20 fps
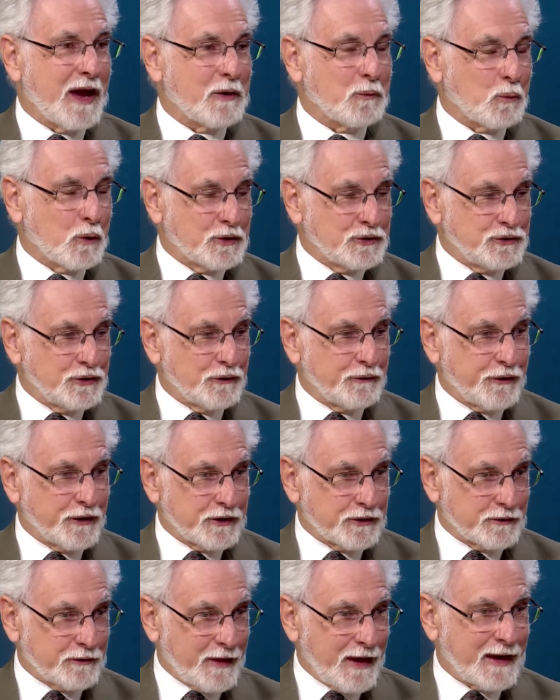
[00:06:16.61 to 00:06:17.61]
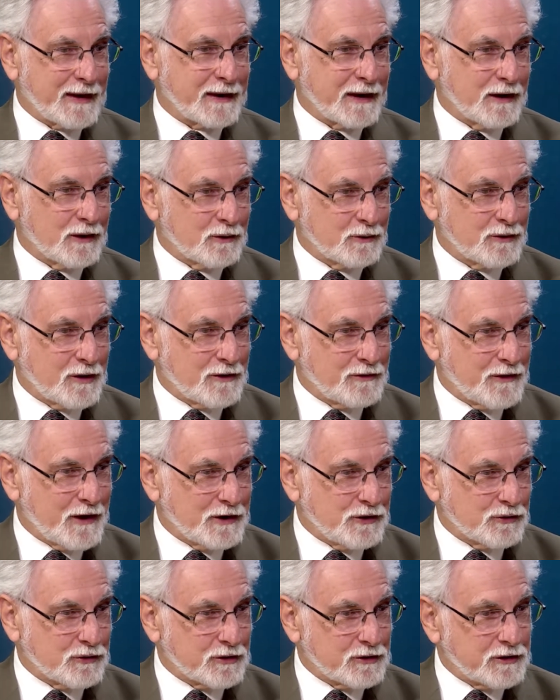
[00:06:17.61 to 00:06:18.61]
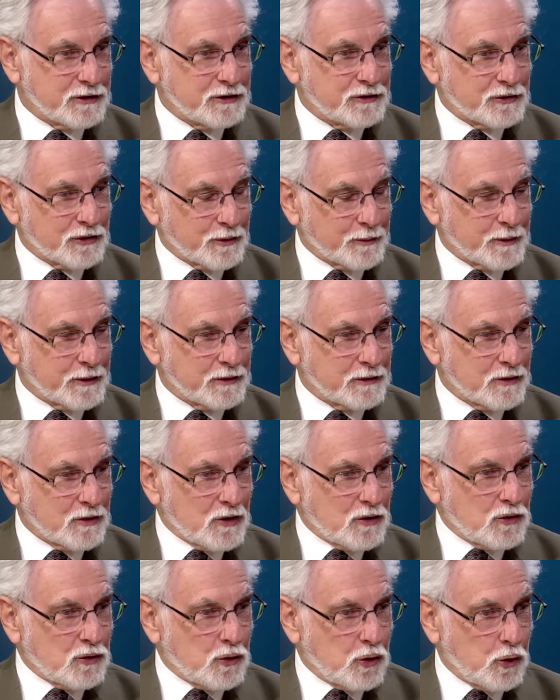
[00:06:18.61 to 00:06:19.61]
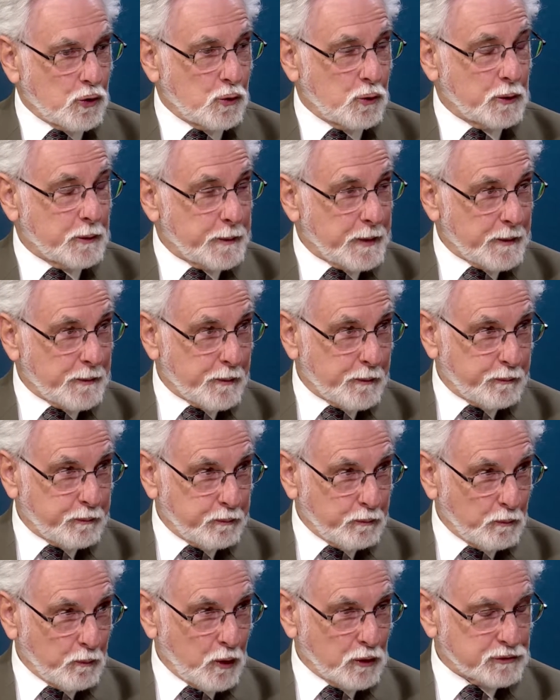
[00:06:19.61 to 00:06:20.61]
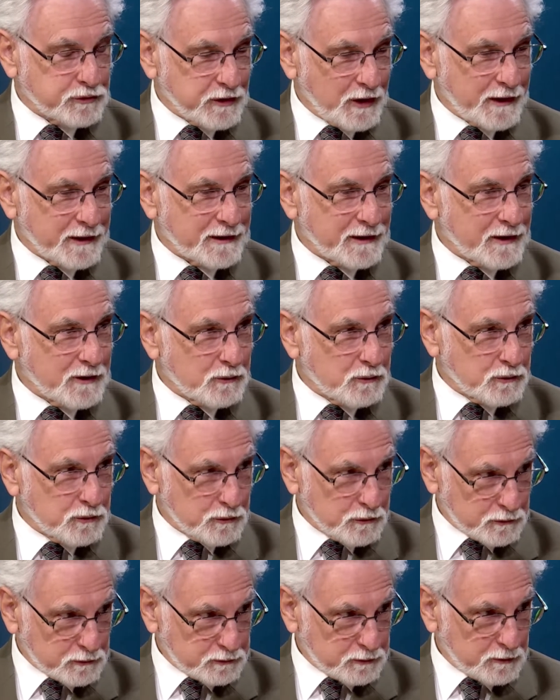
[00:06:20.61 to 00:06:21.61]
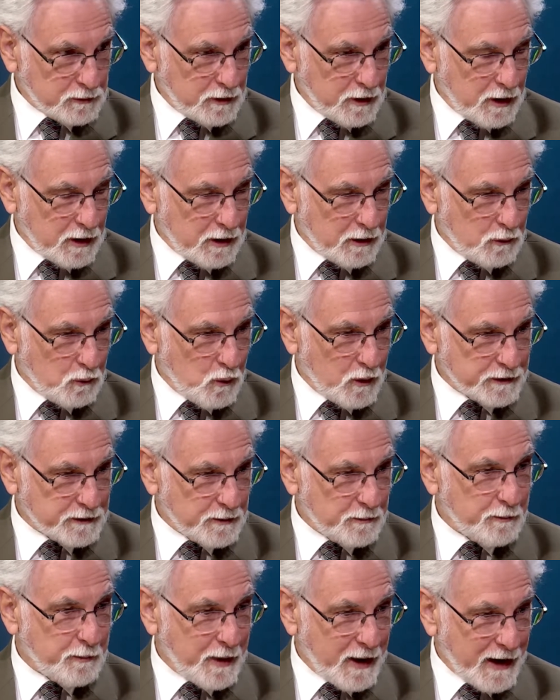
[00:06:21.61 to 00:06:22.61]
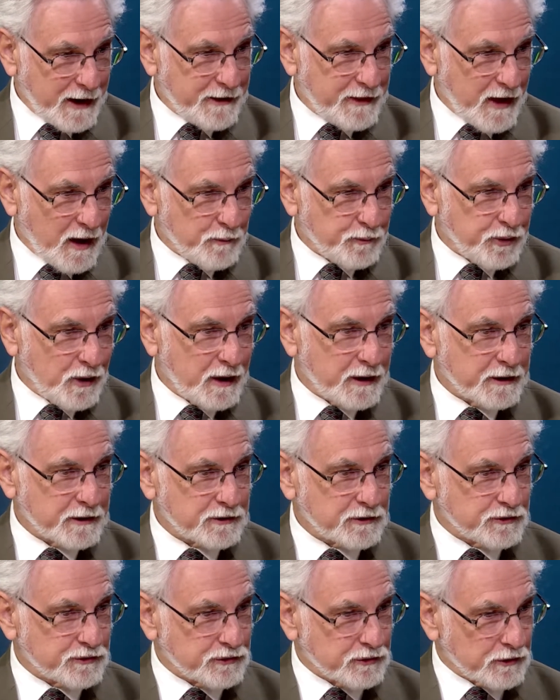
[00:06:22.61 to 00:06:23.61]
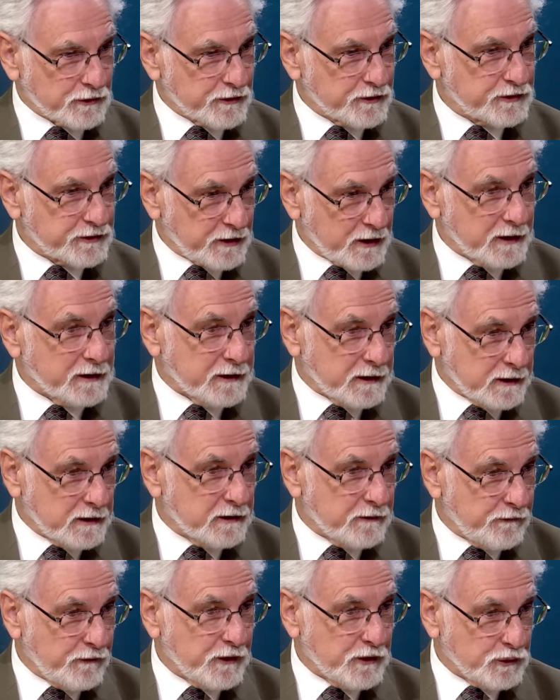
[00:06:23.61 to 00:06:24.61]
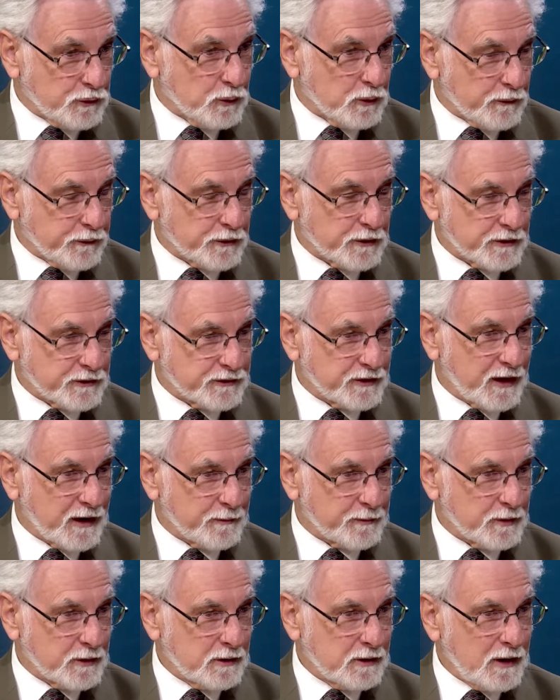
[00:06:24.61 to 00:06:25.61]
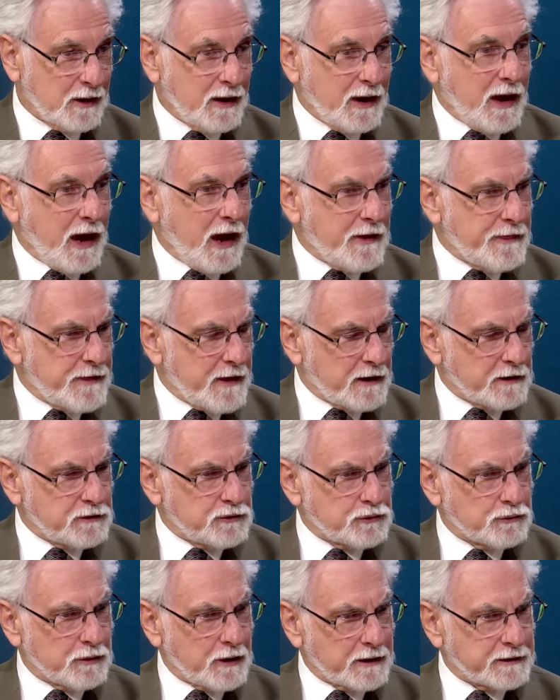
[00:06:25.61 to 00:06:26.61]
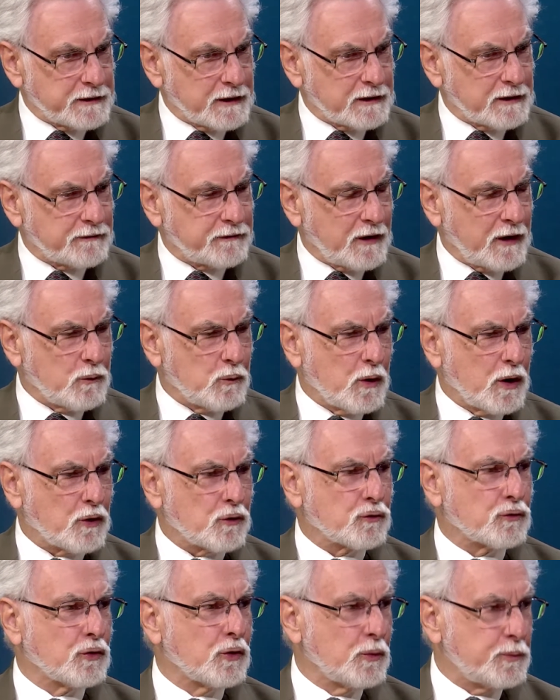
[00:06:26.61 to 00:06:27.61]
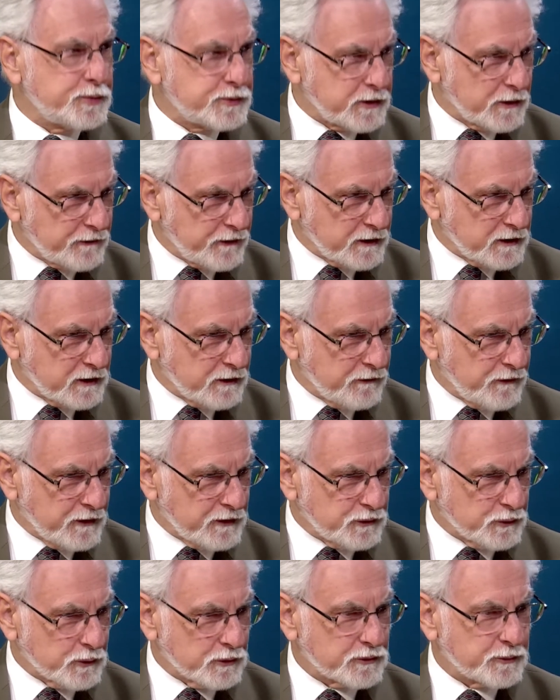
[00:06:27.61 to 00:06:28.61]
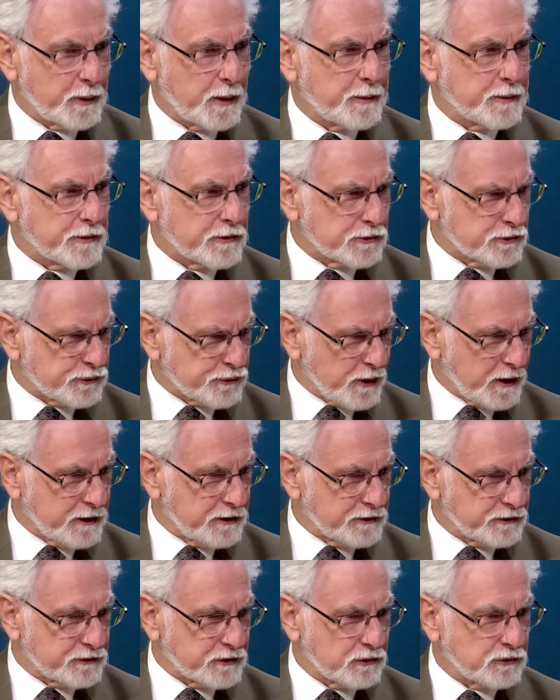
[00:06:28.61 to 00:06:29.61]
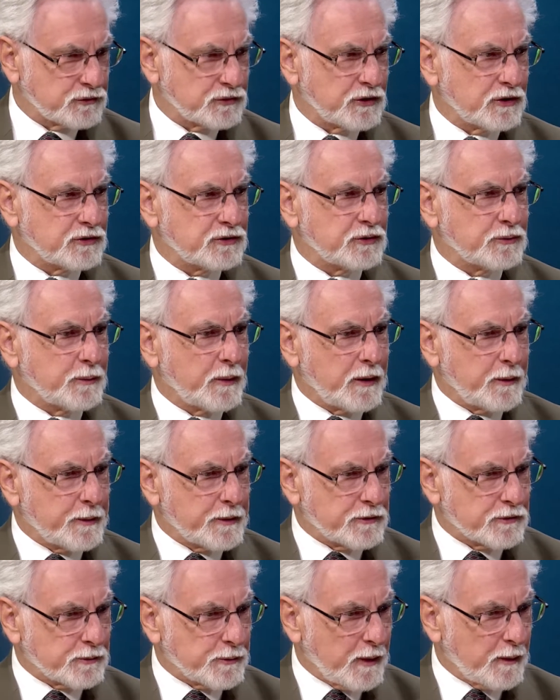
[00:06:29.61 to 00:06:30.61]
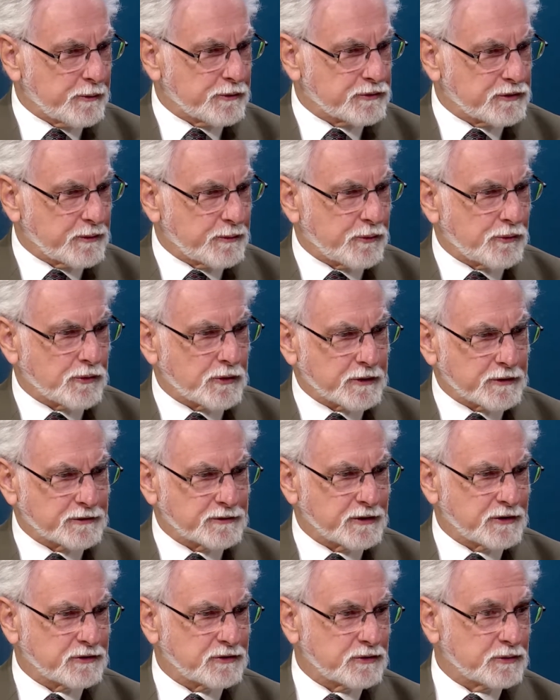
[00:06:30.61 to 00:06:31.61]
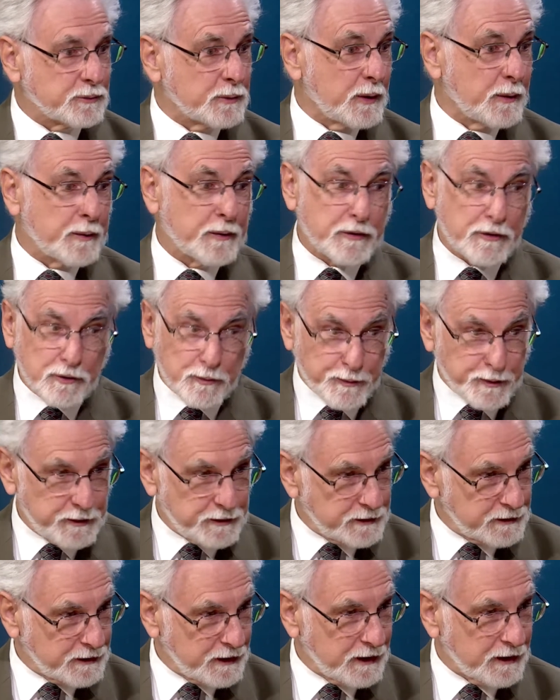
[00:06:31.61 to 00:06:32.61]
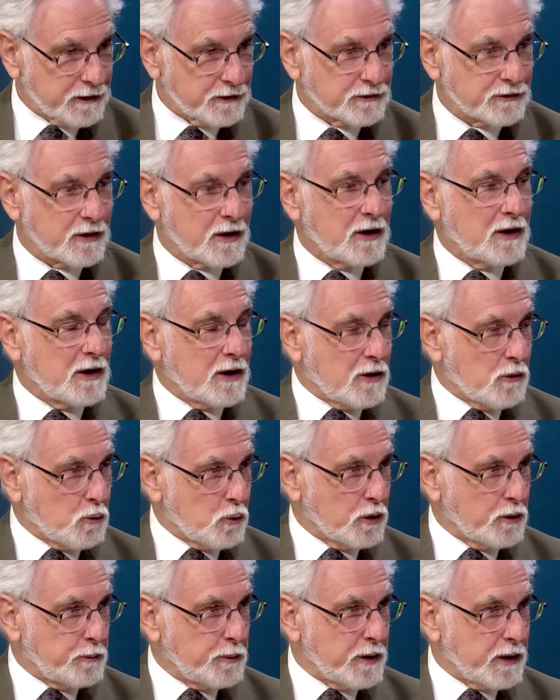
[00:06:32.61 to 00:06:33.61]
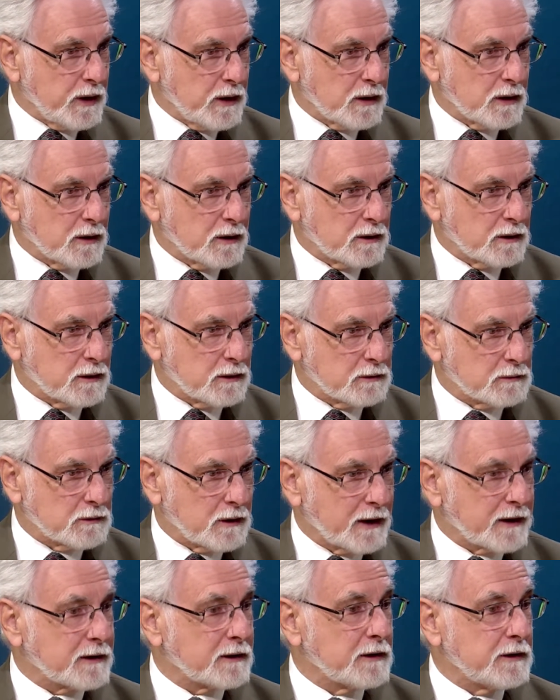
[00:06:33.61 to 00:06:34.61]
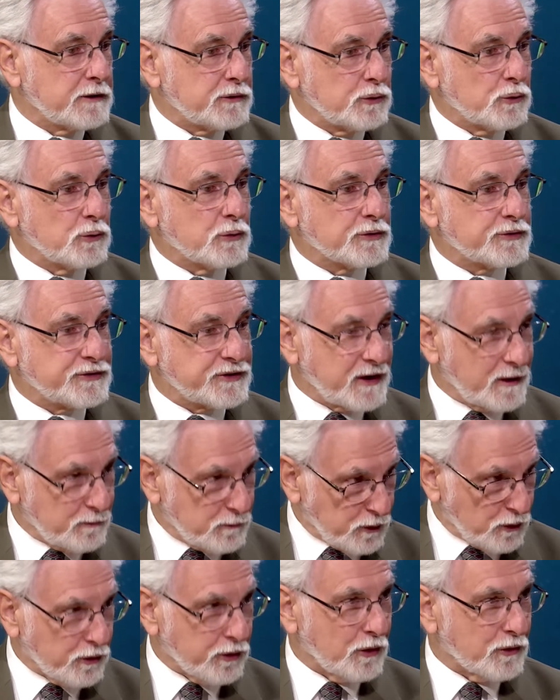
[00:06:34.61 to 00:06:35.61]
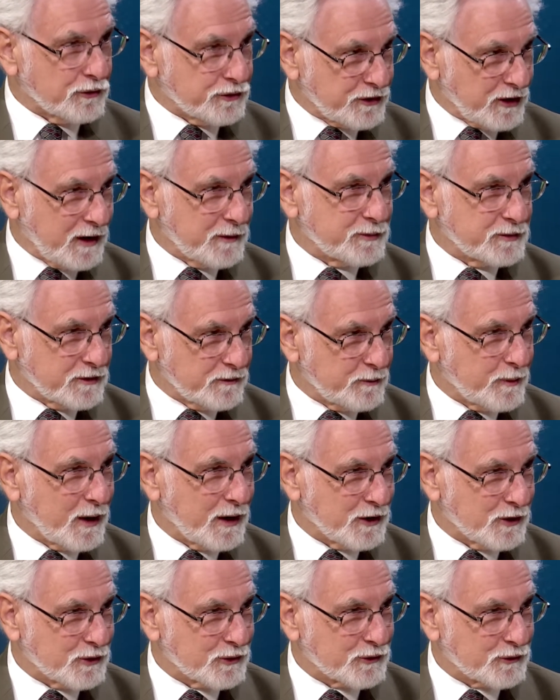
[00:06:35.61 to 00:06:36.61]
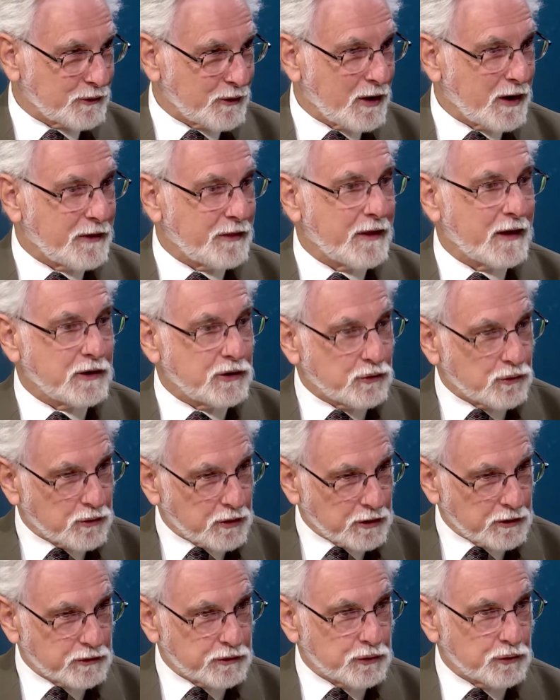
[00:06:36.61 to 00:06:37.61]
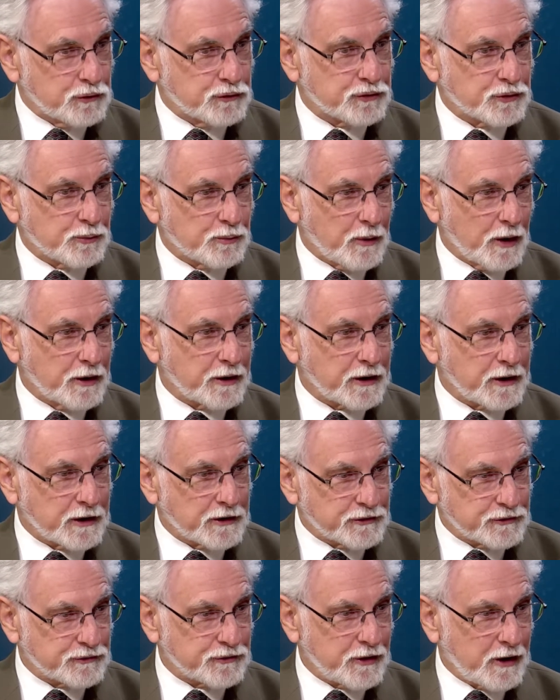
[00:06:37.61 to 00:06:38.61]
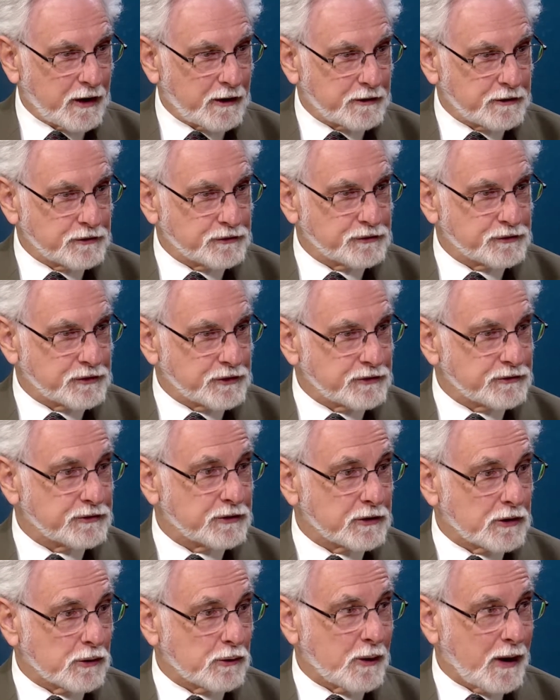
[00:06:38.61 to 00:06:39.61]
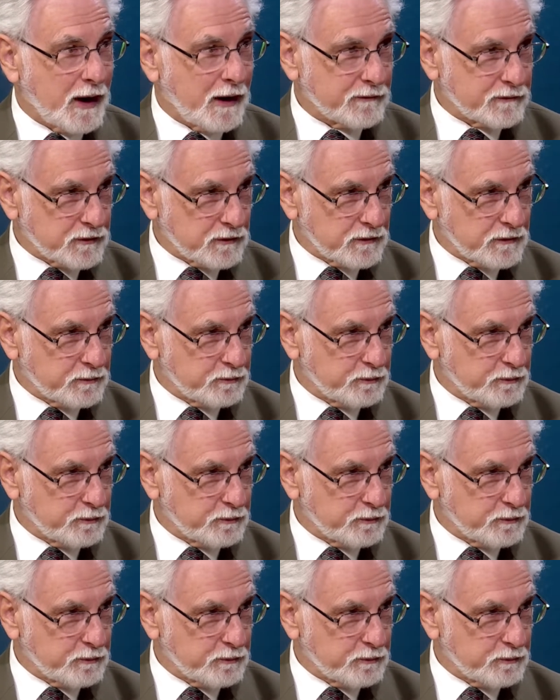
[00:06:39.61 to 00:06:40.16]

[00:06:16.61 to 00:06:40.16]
And once you figure that out, then you can determine who would be most likely want to buy that product or service, an individual, for example, and then you identify what groups of individuals, maybe their trade association, maybe their membership organizations, maybe their PTAs, would be likely to assemble those types of buyers, and then you can use your marketing strategies to go after